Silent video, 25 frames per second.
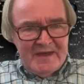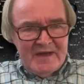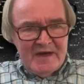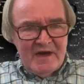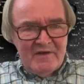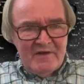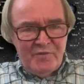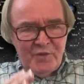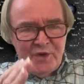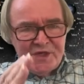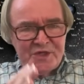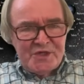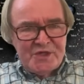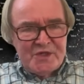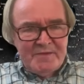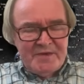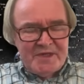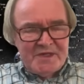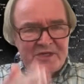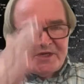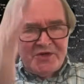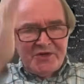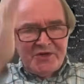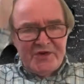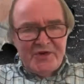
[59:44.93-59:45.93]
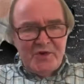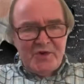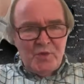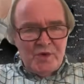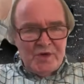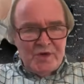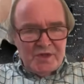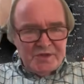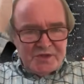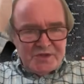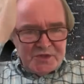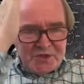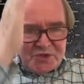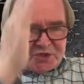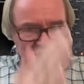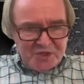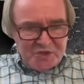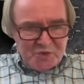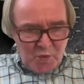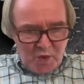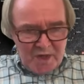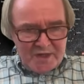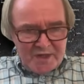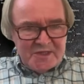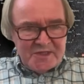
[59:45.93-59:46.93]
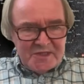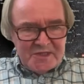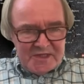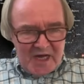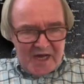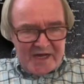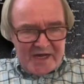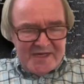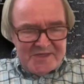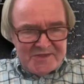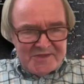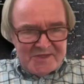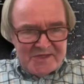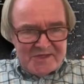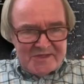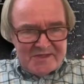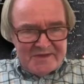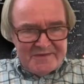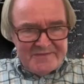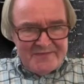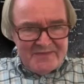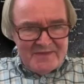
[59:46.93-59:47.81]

of which the material world is just one slice,